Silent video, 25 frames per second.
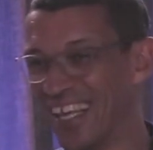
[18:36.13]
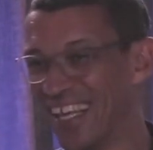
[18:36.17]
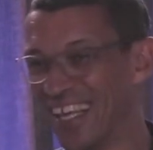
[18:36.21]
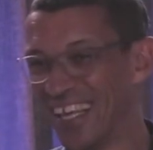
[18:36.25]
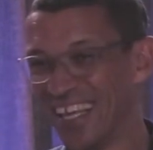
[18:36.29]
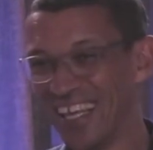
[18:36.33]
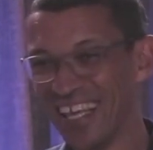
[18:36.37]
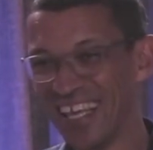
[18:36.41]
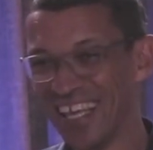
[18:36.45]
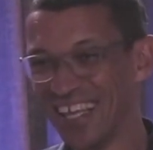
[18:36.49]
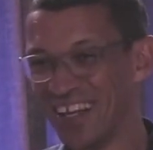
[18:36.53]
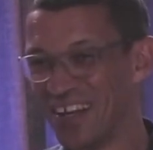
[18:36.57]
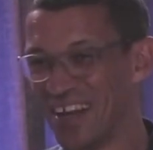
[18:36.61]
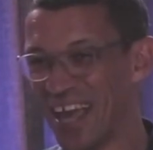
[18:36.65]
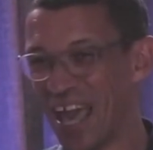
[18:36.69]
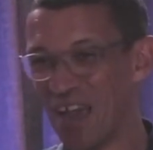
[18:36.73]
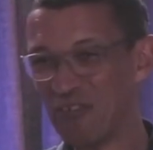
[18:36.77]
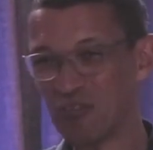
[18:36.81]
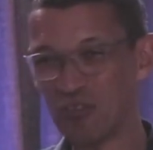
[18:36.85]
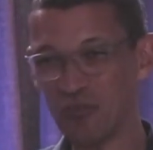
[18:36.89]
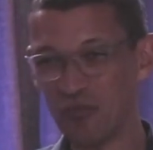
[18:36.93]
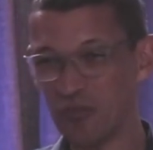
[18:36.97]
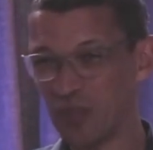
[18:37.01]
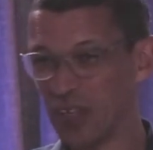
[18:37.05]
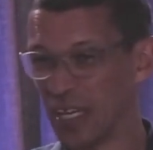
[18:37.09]
You don't have to
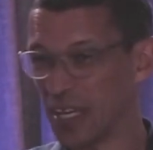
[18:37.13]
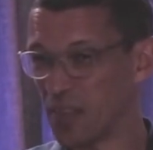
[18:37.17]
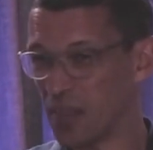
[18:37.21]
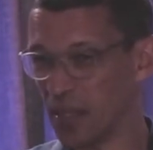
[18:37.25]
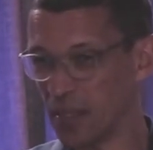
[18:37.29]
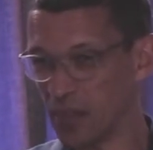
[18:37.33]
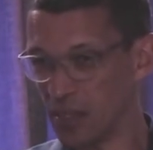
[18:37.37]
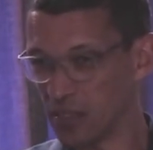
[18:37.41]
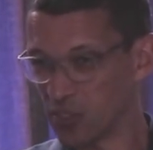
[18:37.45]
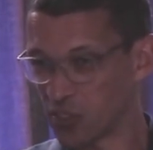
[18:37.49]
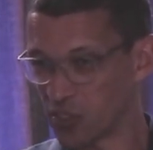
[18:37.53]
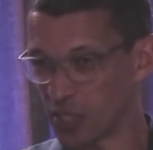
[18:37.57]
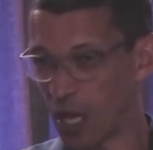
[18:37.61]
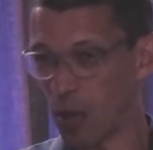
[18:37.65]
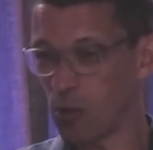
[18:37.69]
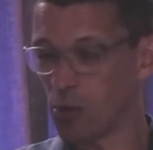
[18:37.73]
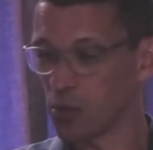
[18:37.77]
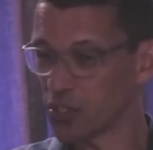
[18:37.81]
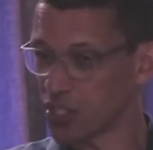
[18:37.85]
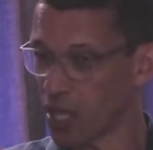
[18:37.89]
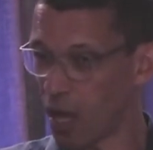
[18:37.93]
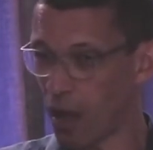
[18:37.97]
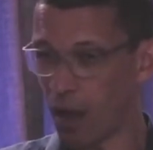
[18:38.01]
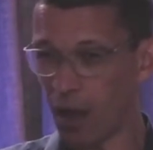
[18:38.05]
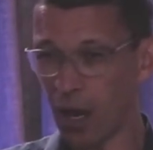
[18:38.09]
fear that the souls are
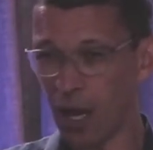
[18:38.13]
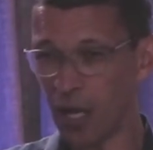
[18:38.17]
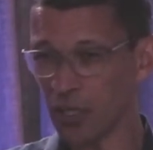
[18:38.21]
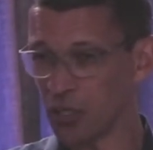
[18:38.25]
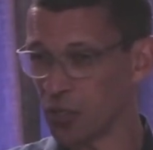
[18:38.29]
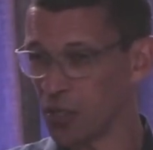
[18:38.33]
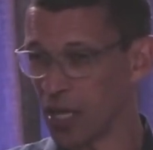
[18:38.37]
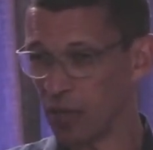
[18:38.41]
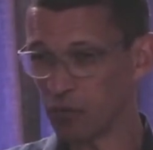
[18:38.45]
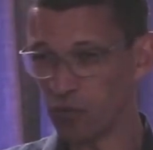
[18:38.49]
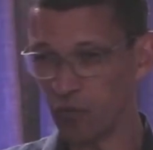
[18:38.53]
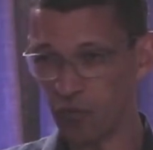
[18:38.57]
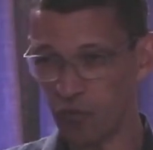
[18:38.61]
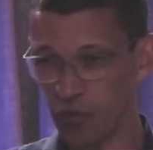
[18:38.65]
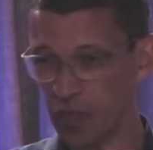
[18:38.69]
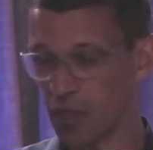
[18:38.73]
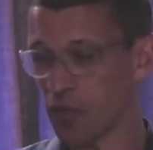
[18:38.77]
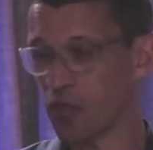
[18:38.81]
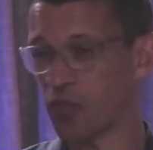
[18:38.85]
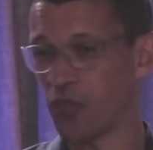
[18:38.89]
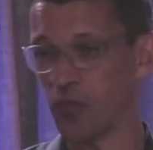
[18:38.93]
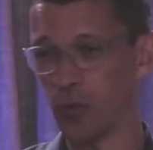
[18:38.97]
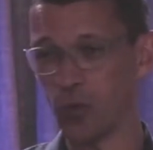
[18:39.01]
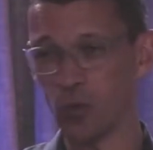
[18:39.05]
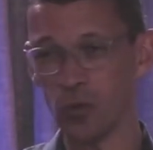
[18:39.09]
hard. You don't have to fear
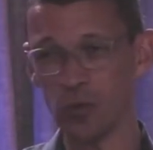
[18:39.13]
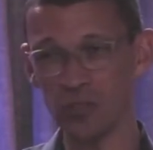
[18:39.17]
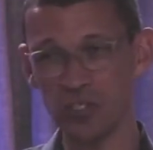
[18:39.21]
thorns.